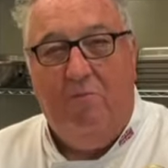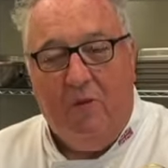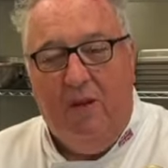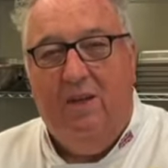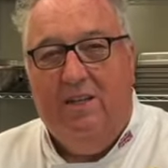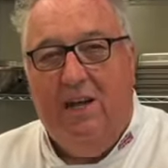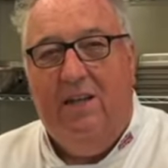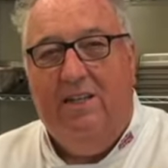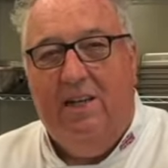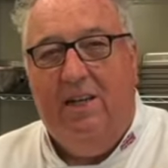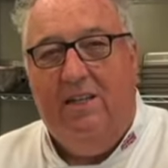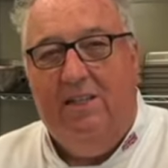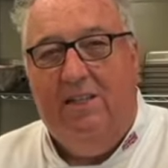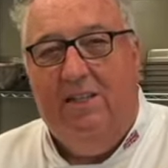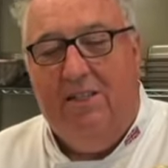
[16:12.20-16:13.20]
The
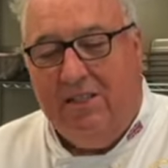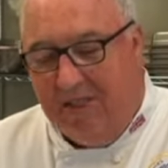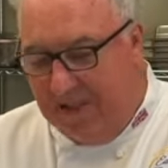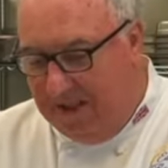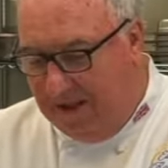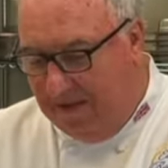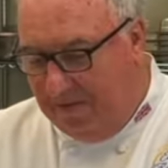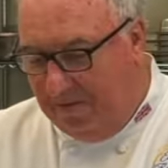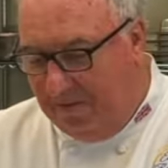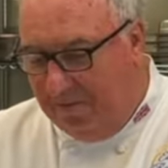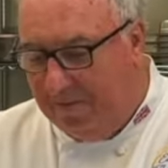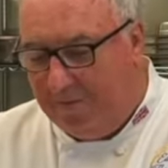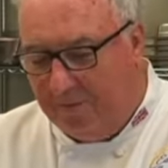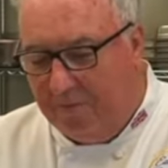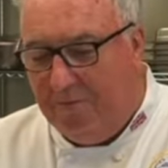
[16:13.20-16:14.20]
Tatin sisters.
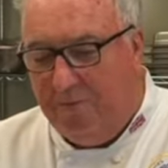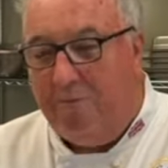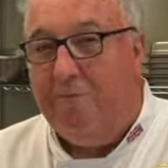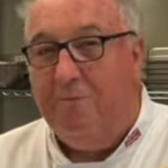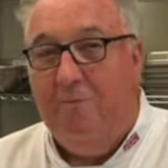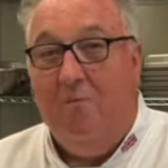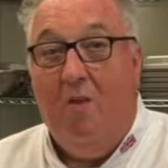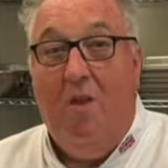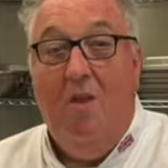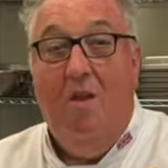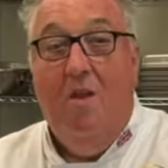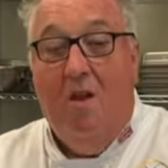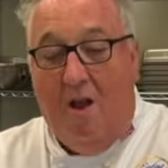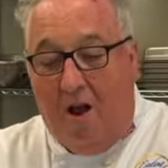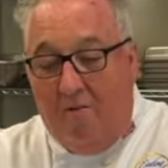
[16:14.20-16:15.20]

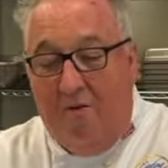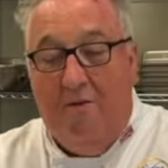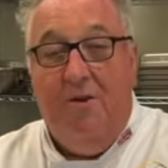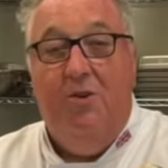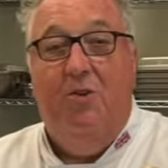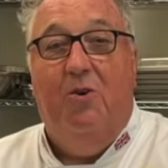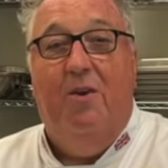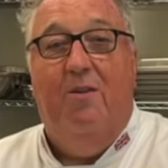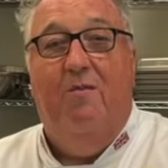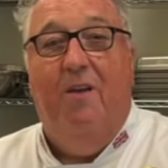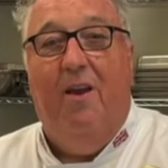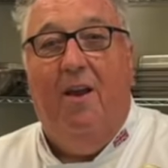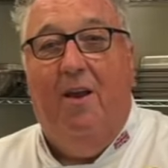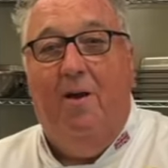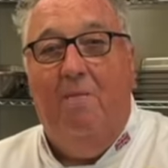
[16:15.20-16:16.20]
Hope you enjoyed the
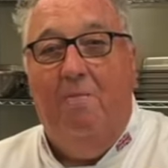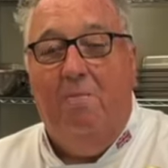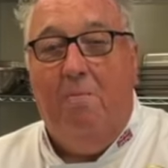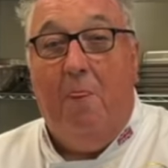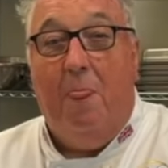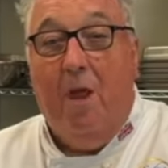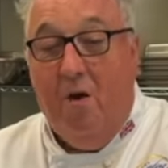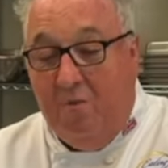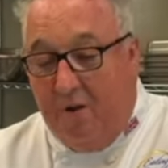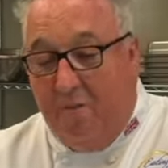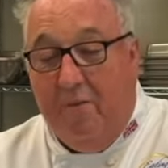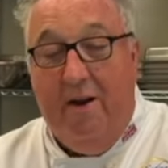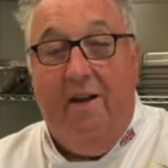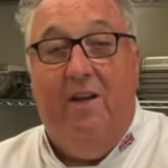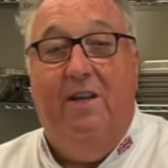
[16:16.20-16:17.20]
video. Hope you
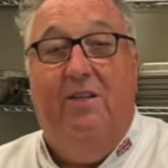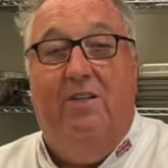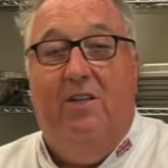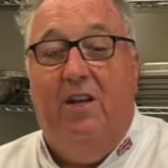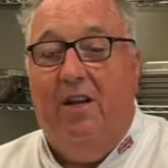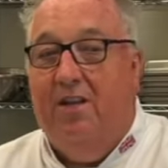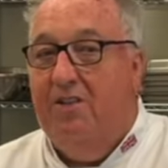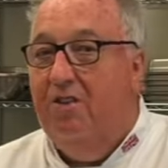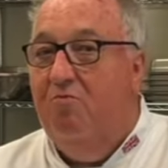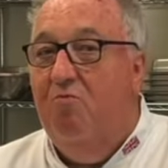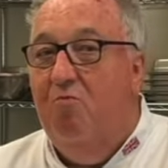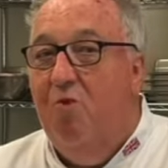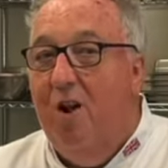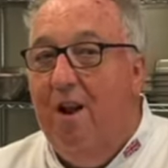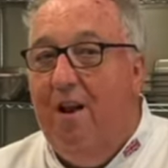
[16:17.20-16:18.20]
make this dish. It
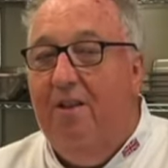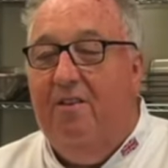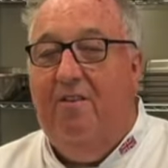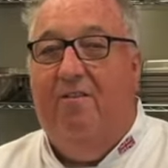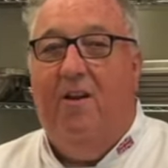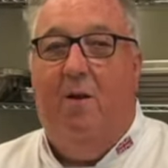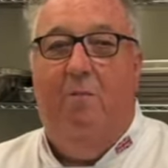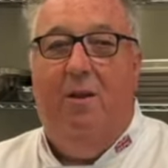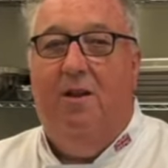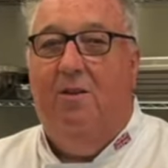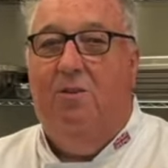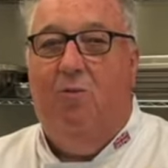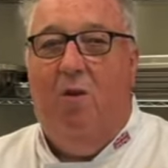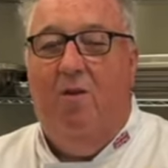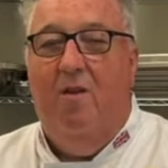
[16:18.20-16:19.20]
really is a
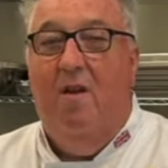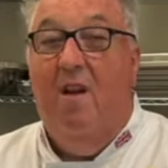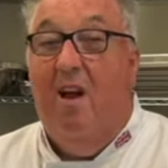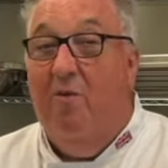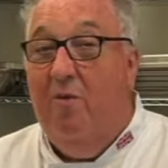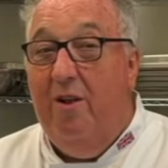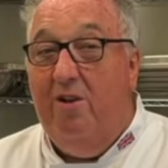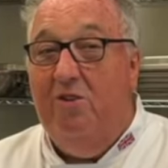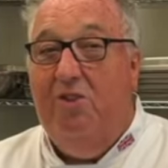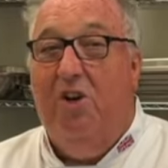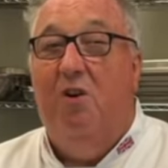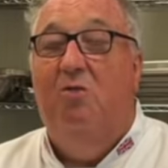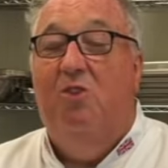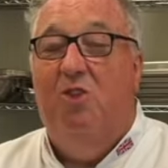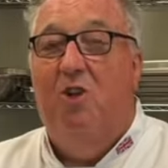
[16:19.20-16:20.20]
fabulous one, a real
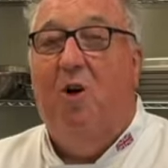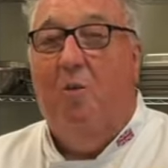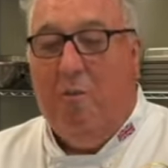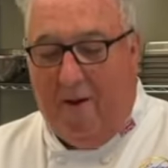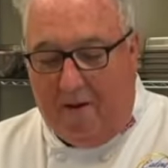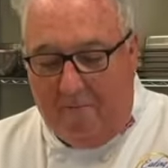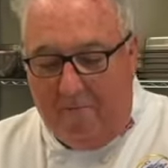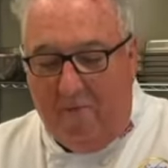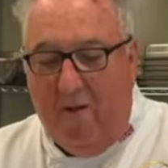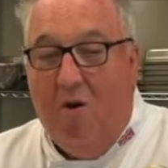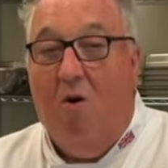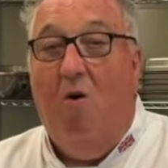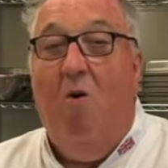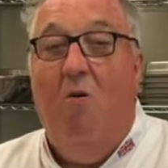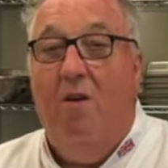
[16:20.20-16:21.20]
showstopper.
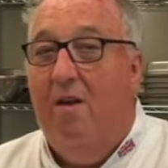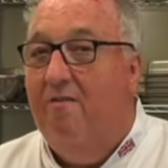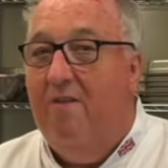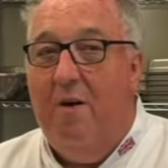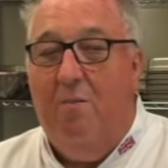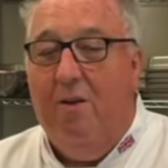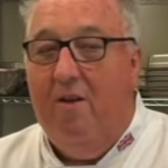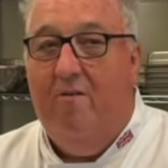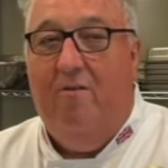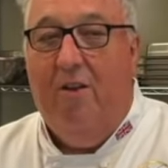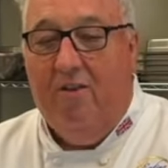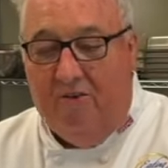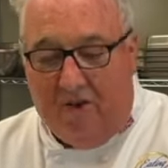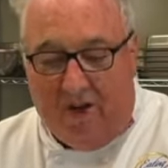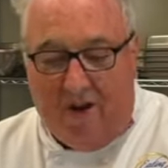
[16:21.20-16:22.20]
All your family and
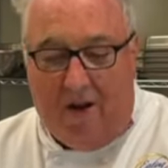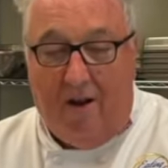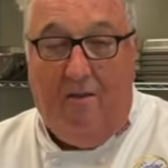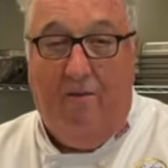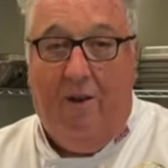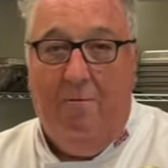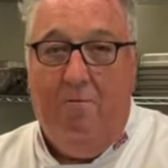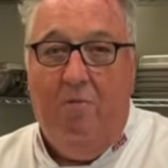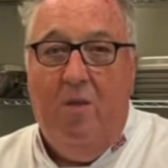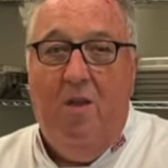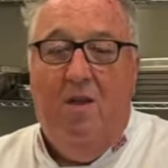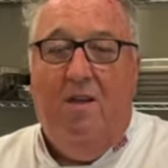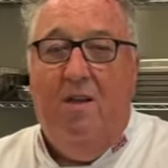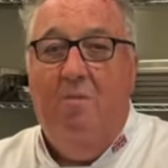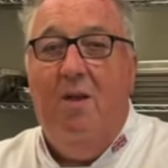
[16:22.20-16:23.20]
friends are going to love it.
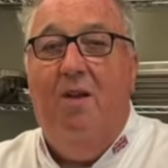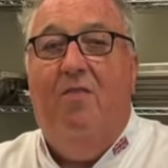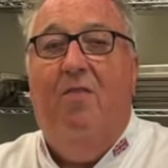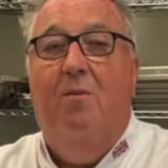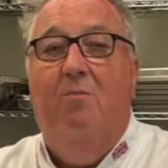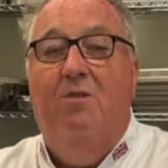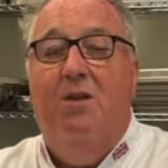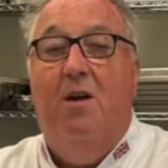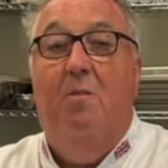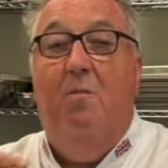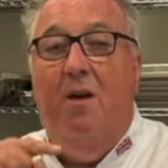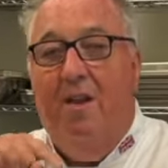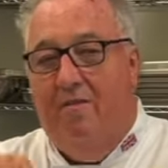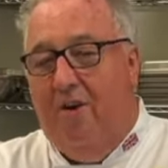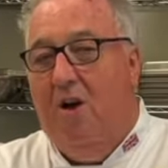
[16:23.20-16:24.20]
Give me a thumbs up,
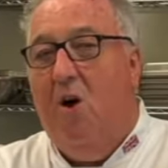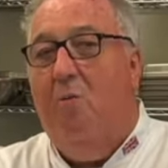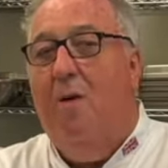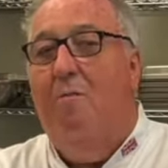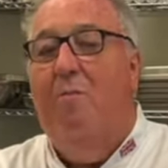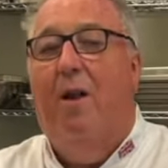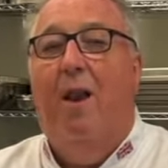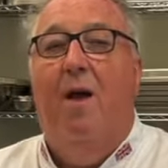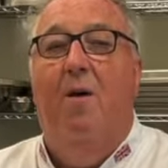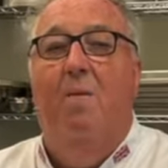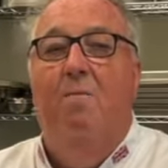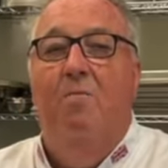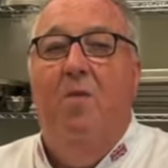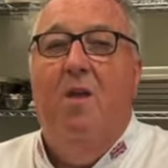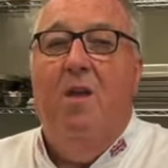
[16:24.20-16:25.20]
leave a comment
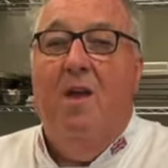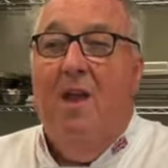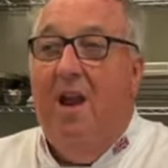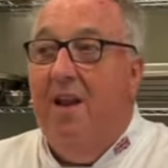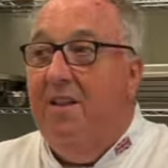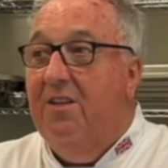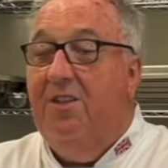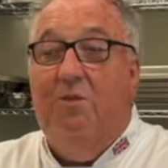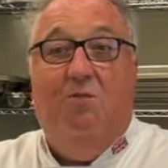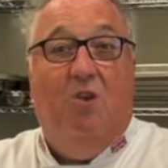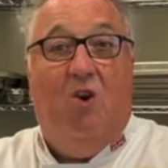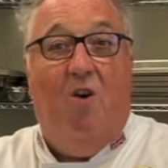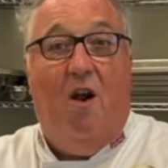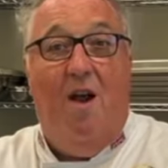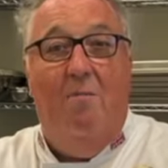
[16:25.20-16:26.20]
below. Hit the
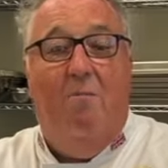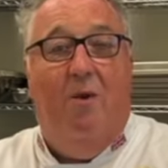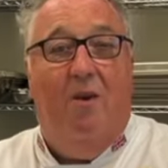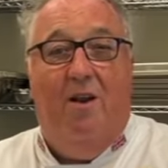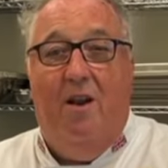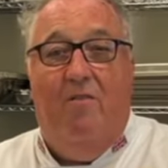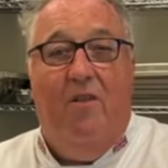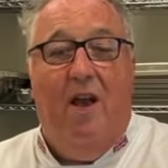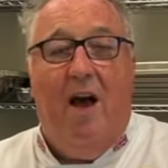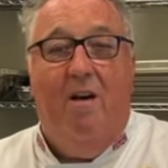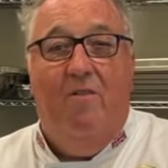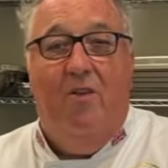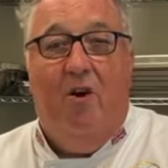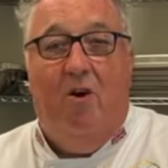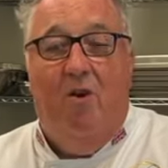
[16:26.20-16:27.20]
subscribe button if you
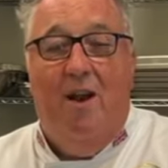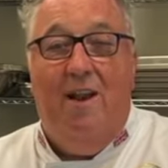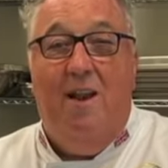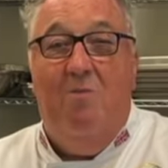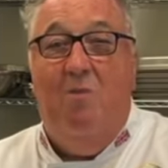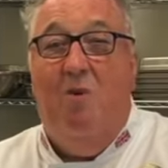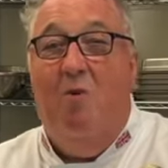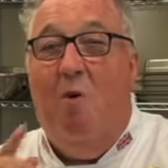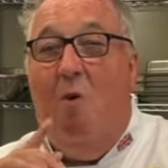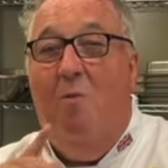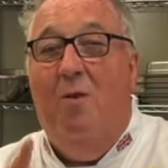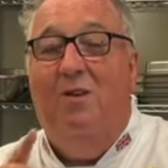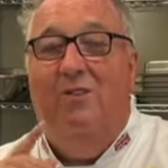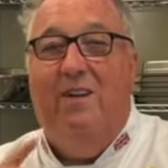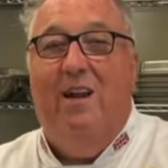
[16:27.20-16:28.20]
haven't already. We're
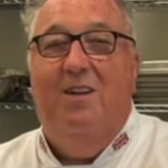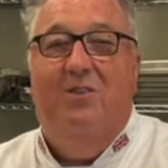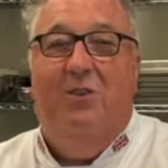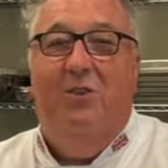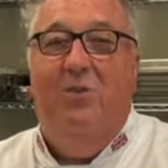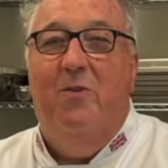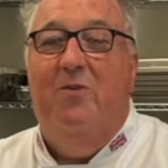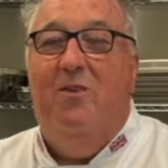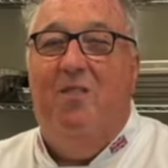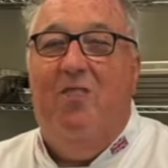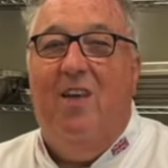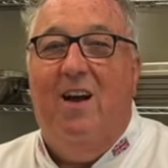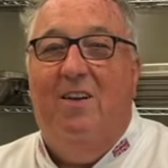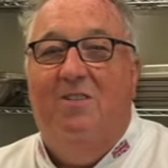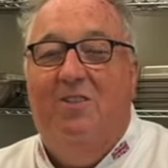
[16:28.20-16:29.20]
almost at
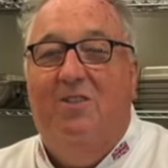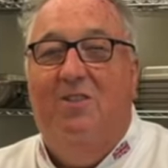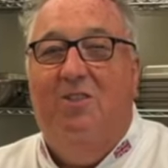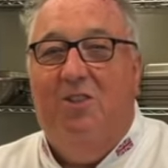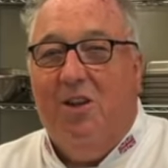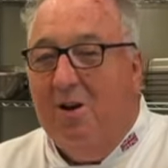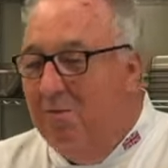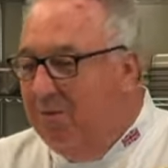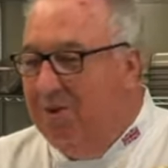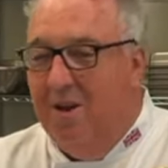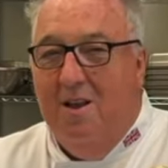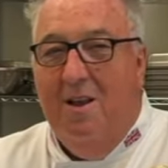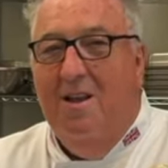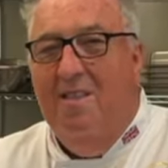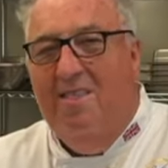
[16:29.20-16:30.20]
200,000 subs.
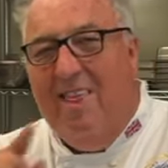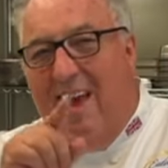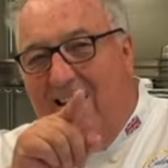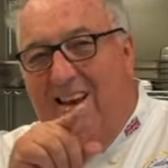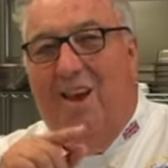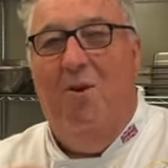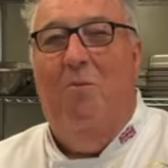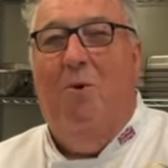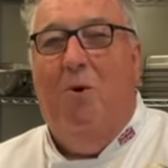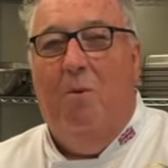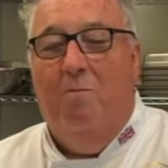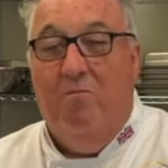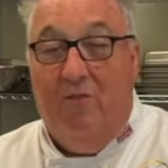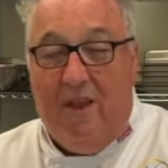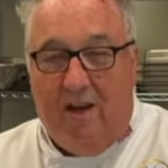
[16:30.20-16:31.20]
Thank you all.
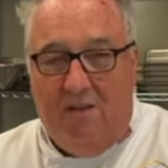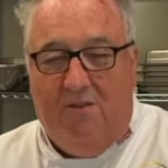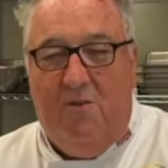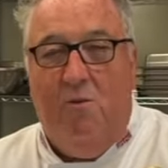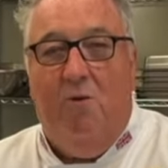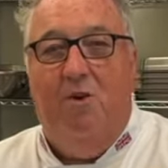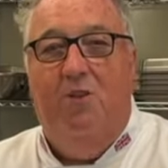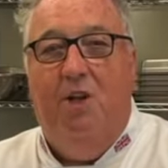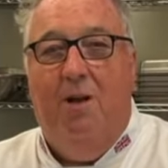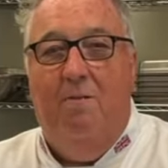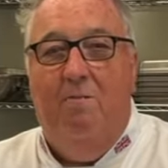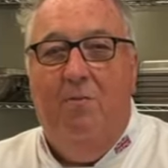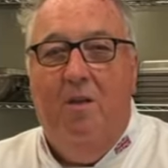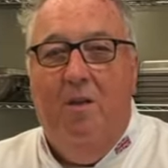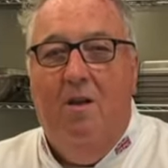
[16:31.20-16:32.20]
Thanks for watching.
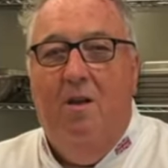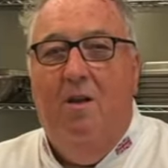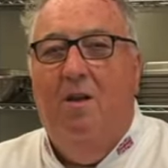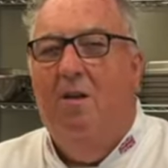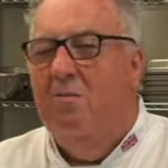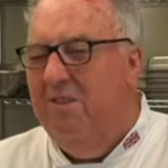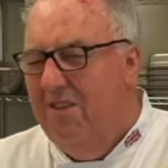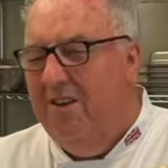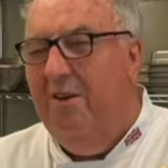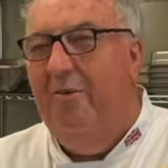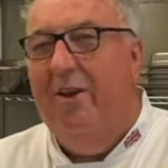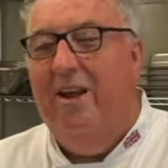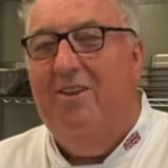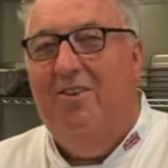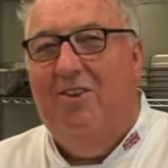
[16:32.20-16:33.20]
We'll see you
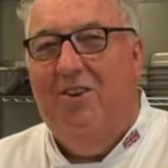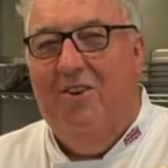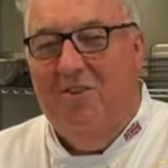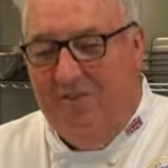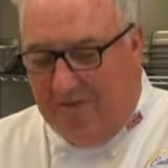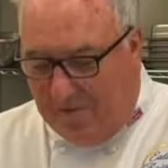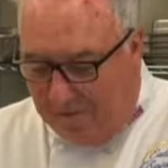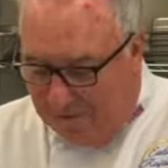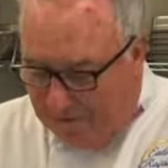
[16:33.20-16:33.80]
again soon.